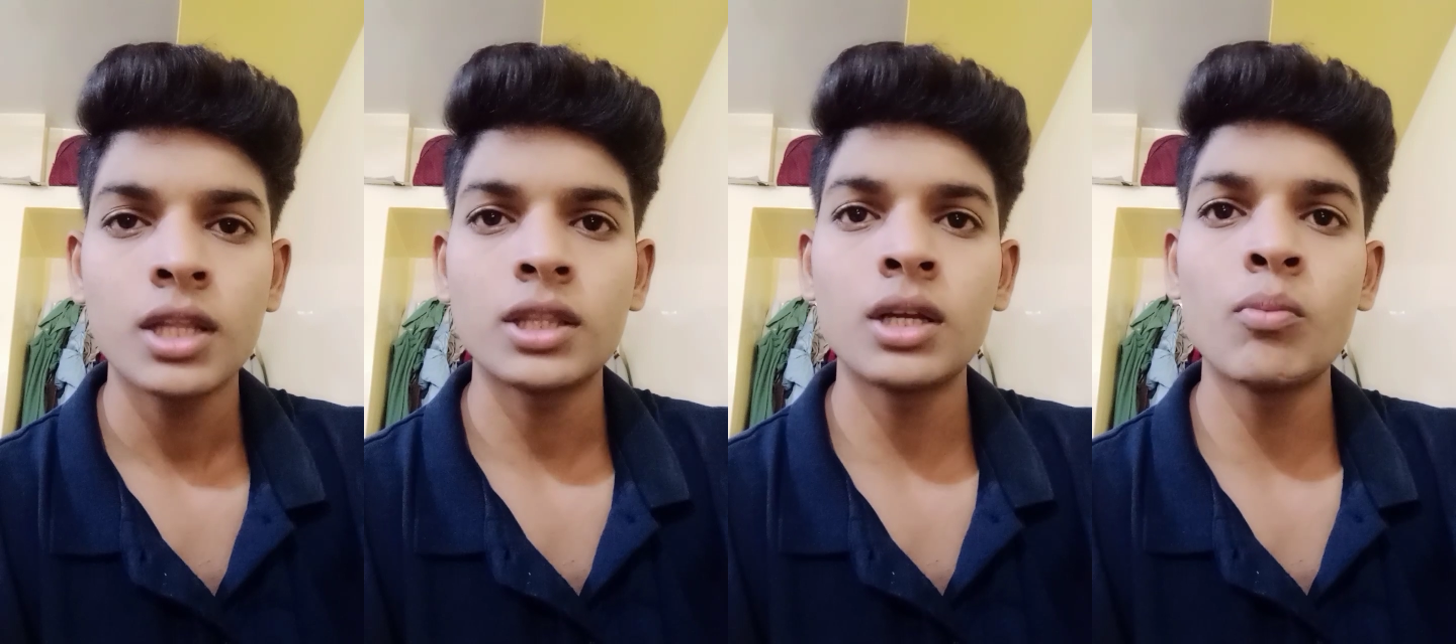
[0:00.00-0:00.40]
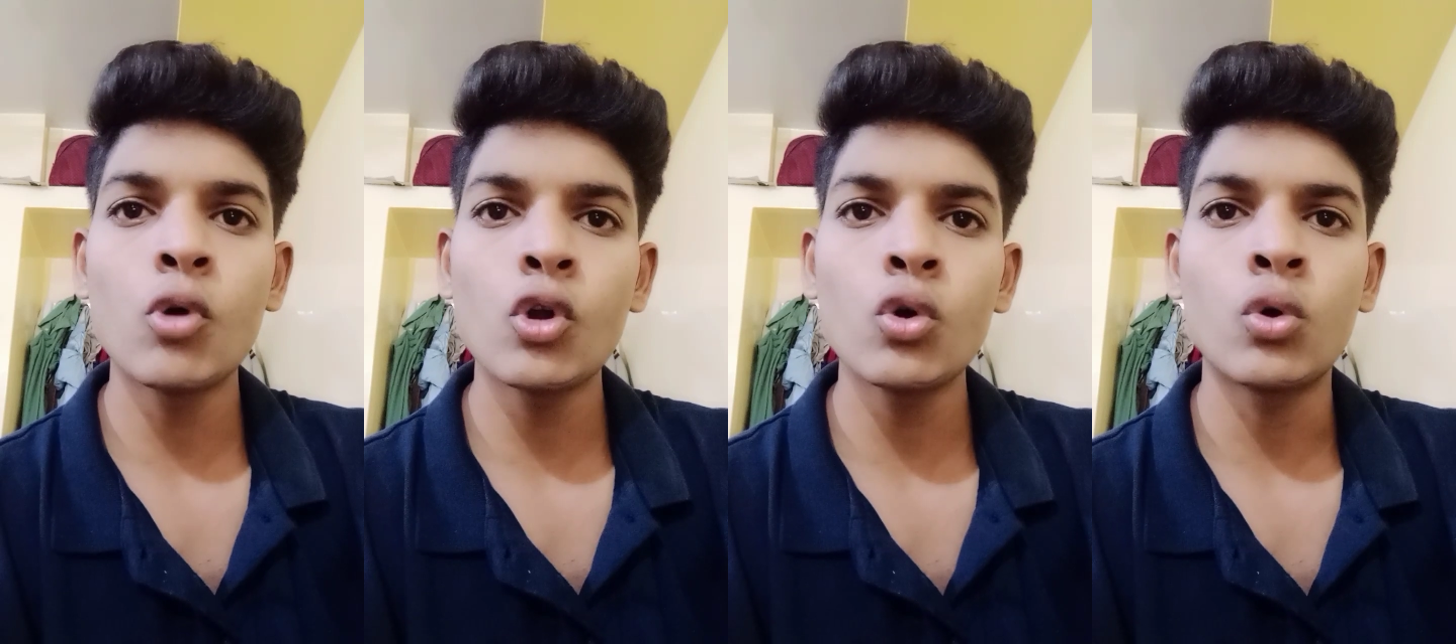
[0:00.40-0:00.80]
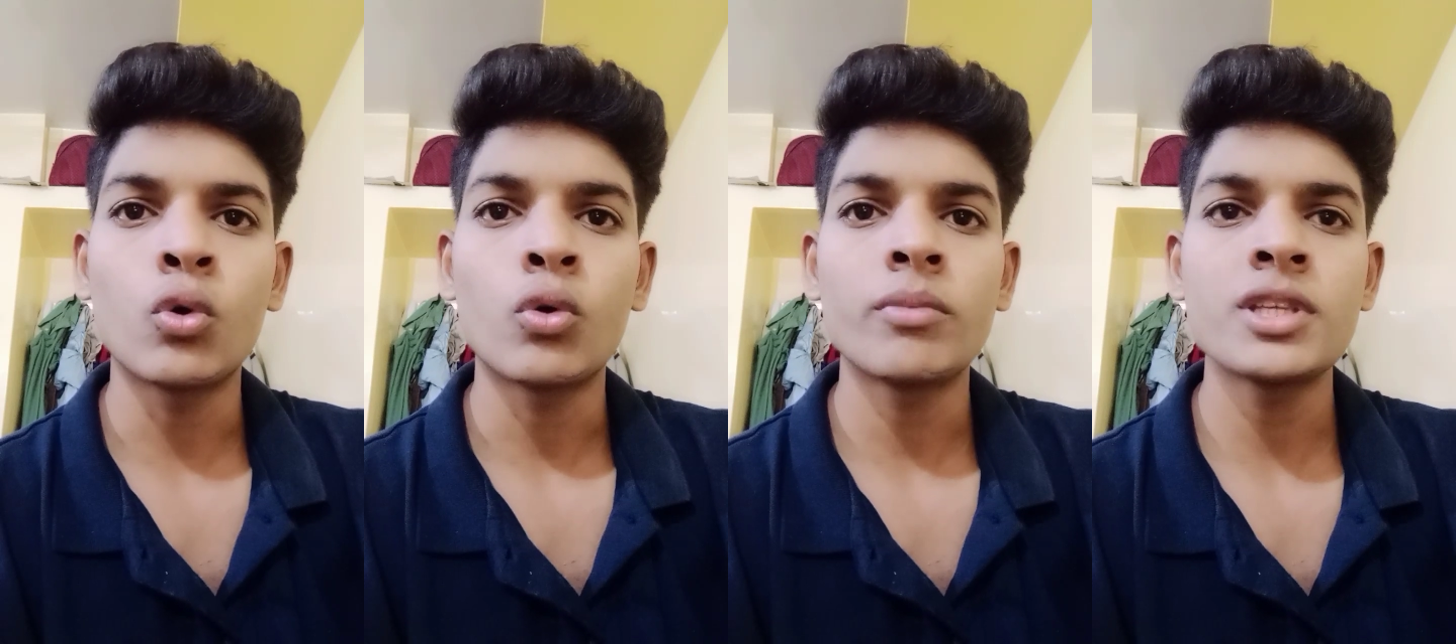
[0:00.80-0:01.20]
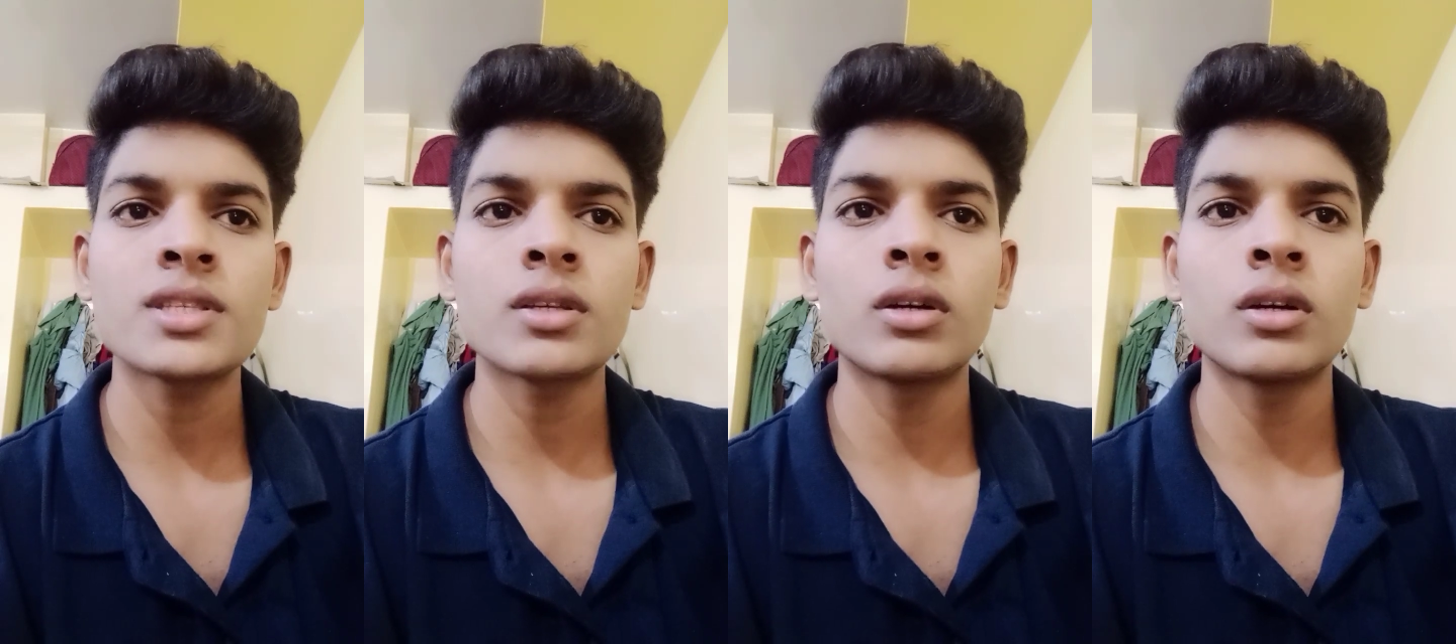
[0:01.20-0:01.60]
The
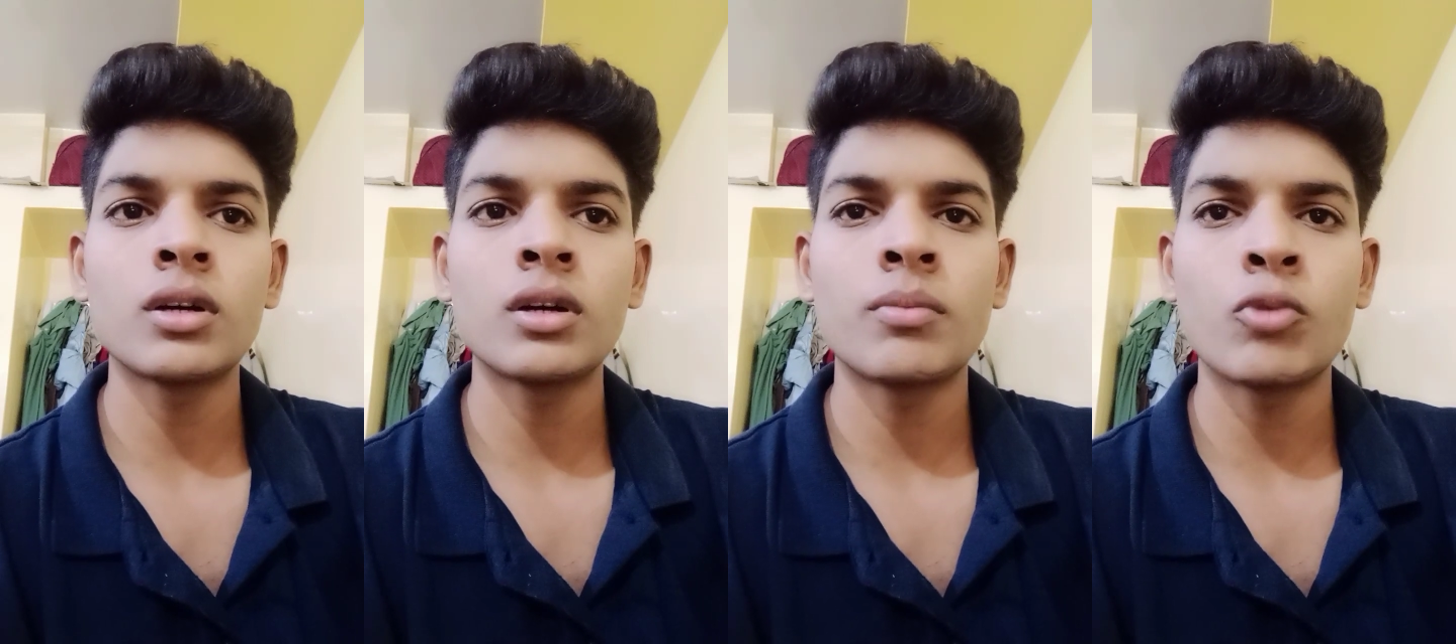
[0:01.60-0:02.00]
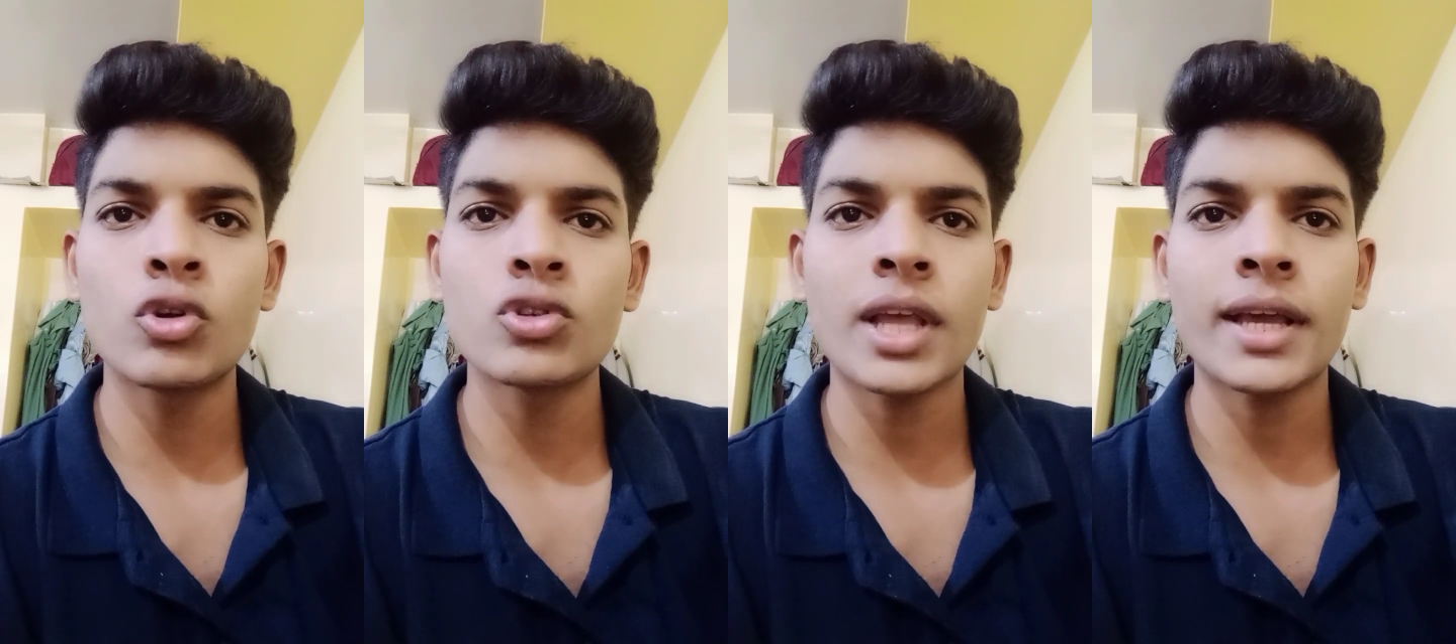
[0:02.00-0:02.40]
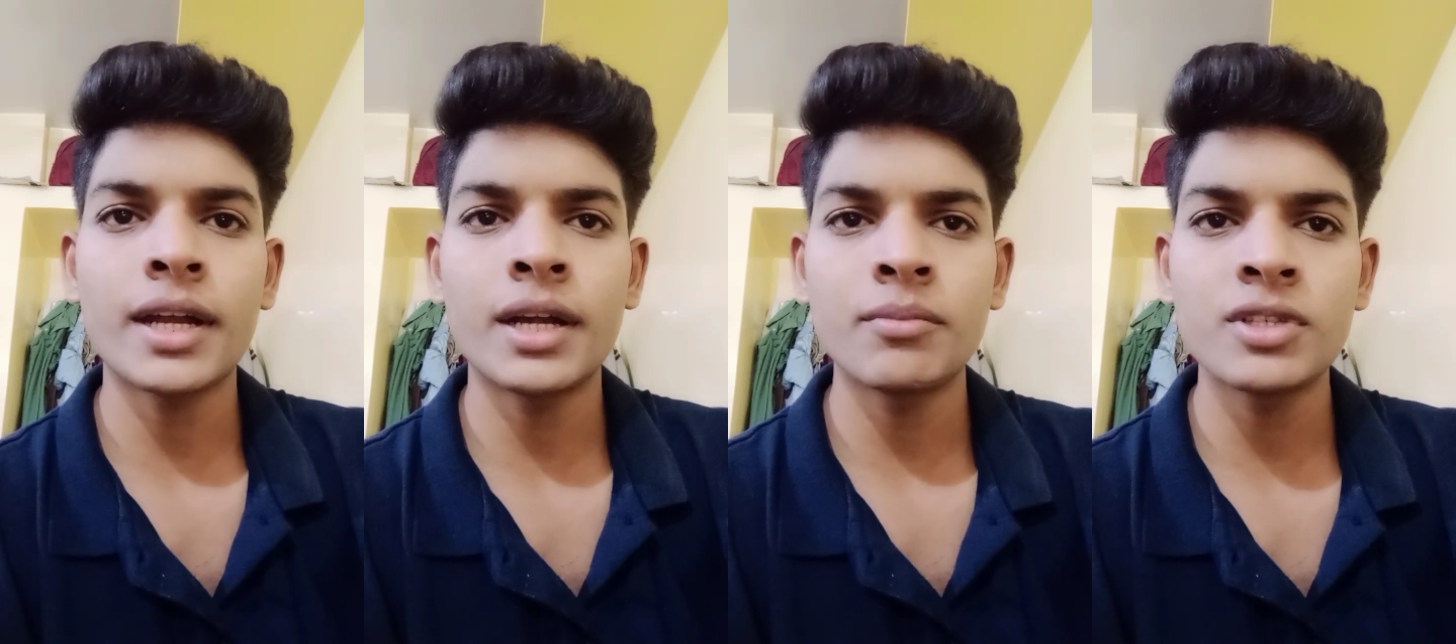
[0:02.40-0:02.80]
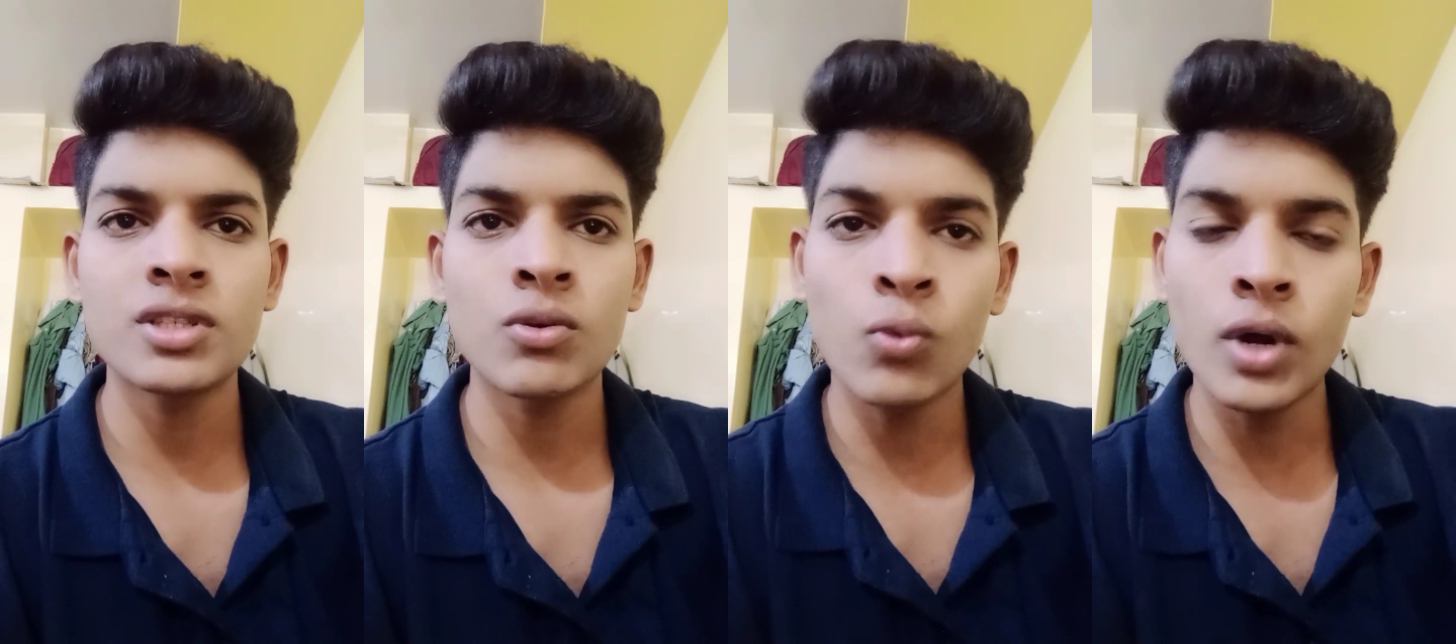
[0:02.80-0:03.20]
monosaccharide means
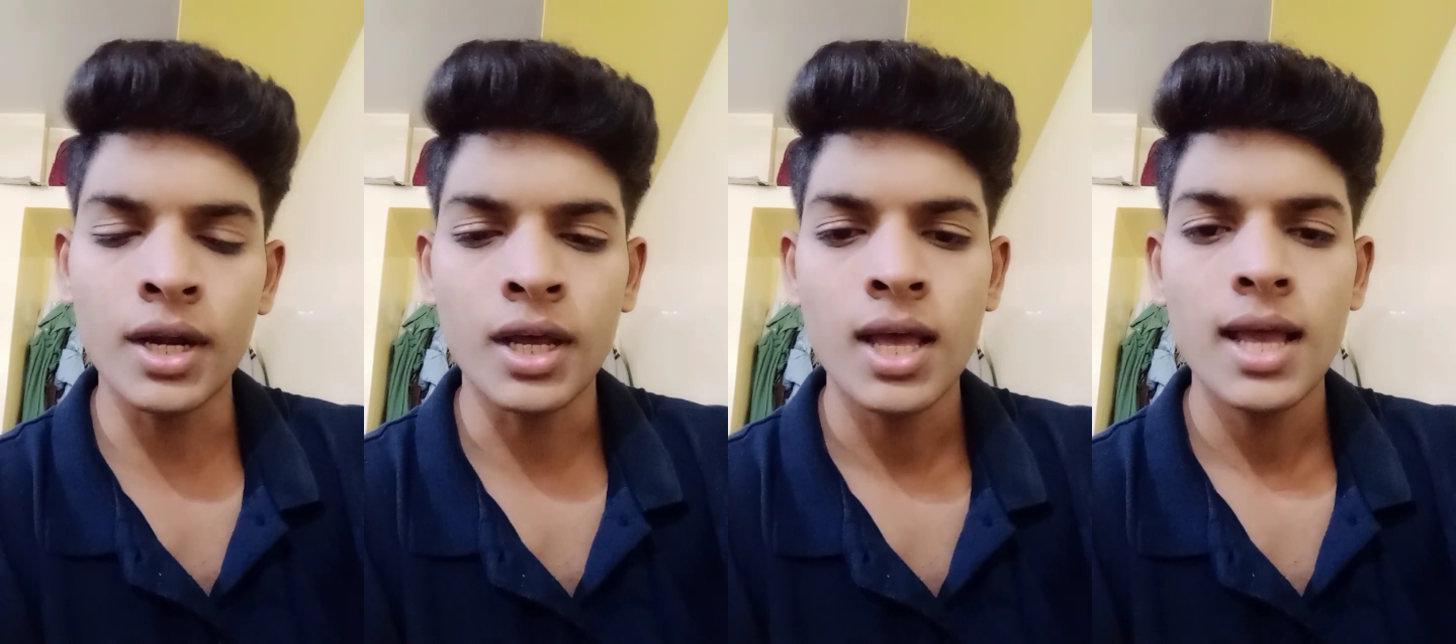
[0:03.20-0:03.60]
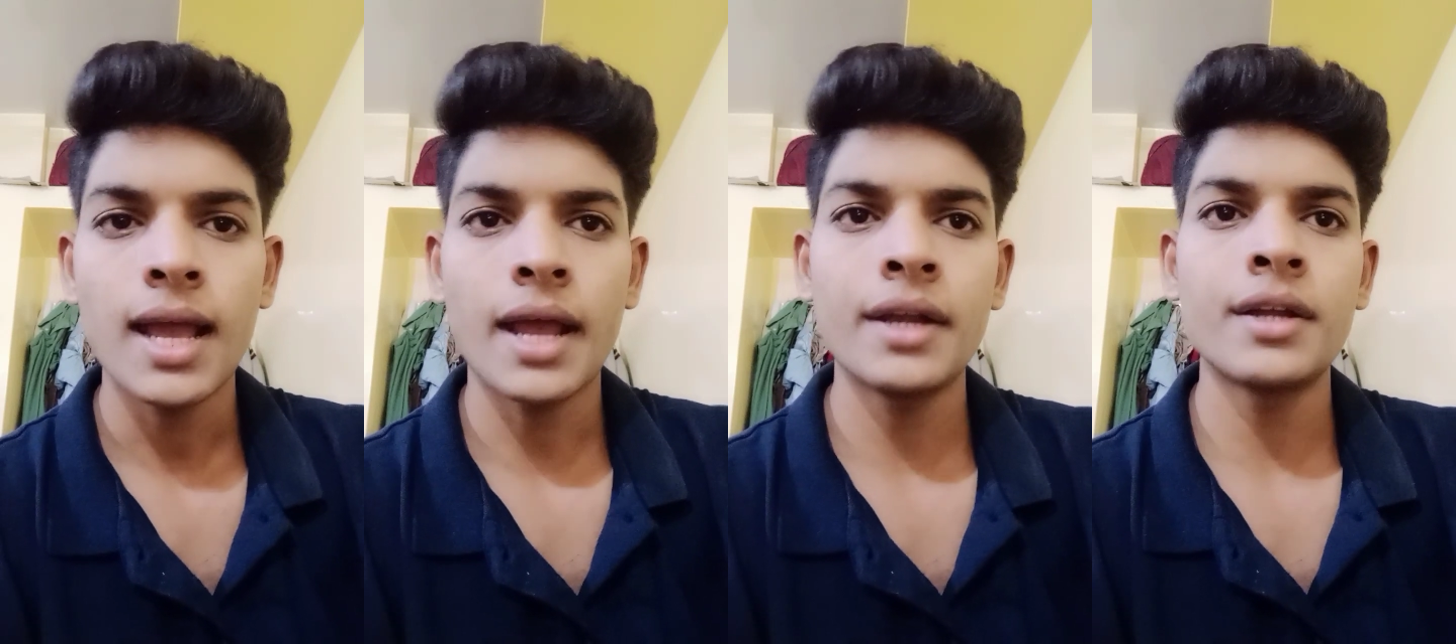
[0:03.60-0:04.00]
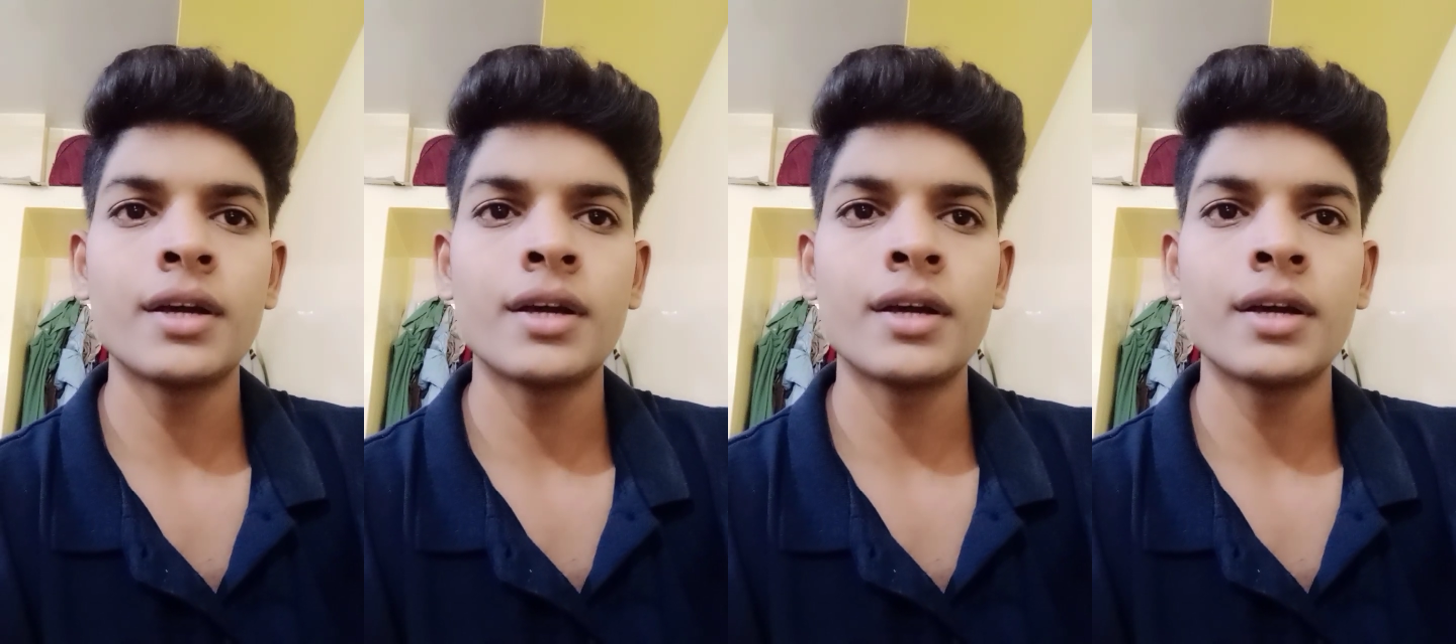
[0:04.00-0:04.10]
the one, and